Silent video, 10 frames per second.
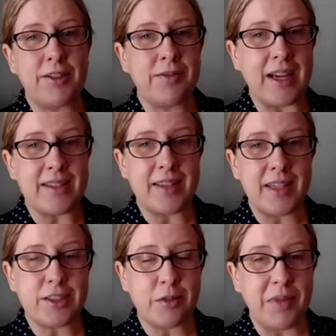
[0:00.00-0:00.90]

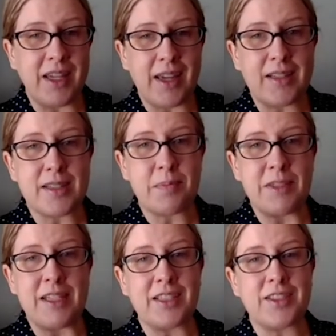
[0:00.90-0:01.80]
vaccination begins,
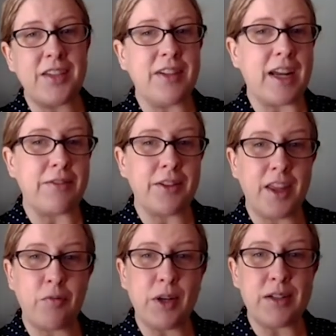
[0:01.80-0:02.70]
potentially even after
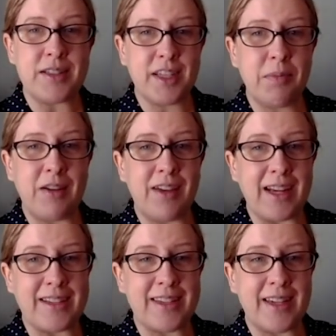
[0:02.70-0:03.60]
they've personally been
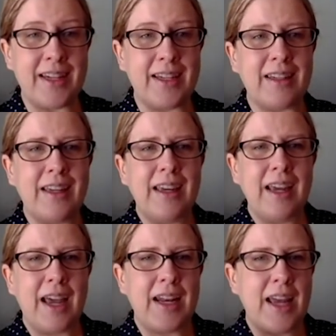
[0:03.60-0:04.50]
vaccinated.
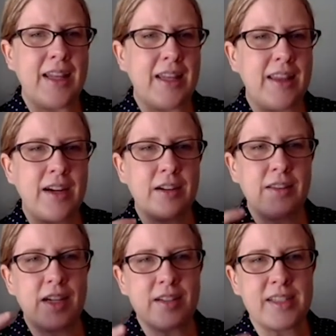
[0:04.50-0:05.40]
And
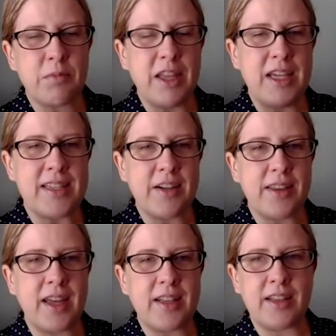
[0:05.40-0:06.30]
there are some things here
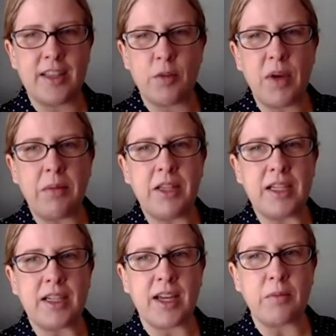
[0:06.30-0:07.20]
that the
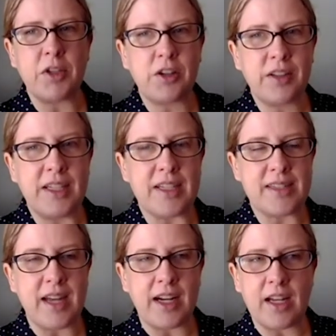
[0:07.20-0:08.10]
public currently
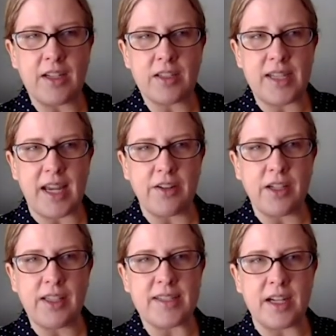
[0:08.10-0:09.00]
does not understand, or
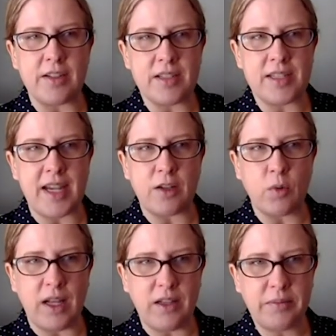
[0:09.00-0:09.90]
at least understand
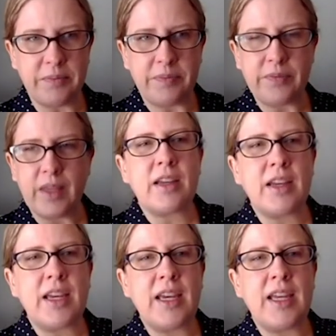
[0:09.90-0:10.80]
well.
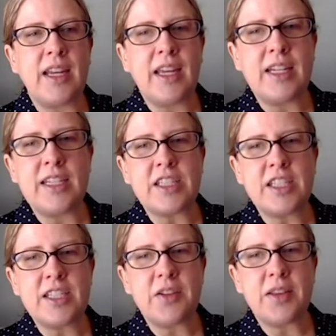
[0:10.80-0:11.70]
In
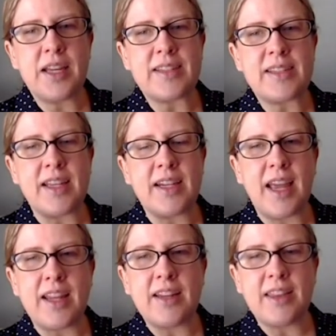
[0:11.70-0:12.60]
addition to this,
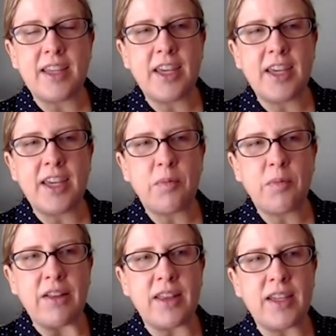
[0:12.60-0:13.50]
and thinking about
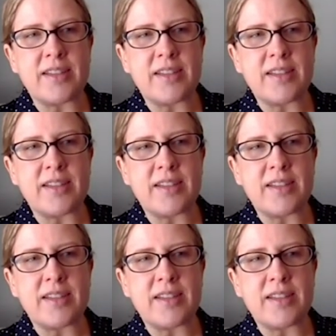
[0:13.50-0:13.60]
this,